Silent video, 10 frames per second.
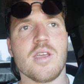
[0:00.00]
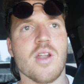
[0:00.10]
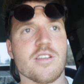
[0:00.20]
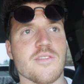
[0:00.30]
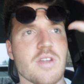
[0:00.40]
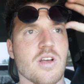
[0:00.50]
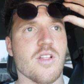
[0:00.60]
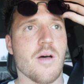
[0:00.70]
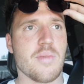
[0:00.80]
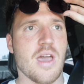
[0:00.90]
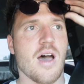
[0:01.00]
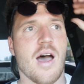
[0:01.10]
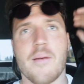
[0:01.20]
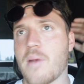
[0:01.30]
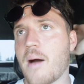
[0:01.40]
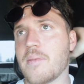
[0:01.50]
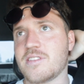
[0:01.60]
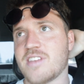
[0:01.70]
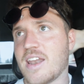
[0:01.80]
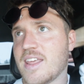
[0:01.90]
You know, I was living in Colombia. I'm
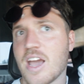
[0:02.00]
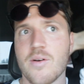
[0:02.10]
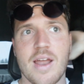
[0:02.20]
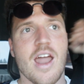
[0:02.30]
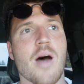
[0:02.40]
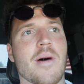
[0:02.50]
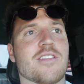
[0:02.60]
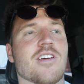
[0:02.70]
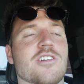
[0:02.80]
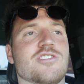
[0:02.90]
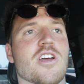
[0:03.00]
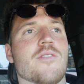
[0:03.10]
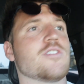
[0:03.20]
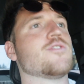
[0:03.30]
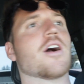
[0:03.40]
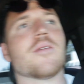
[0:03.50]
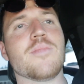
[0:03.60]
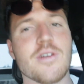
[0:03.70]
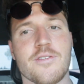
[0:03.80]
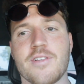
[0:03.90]
in San Diego right now, about to go surf. It's fucking
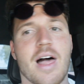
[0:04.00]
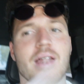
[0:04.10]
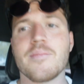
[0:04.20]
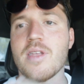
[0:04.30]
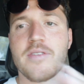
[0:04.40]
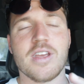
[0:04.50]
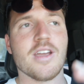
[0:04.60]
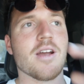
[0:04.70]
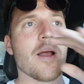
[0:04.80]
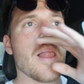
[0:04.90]
beautiful out. I'm loving it here.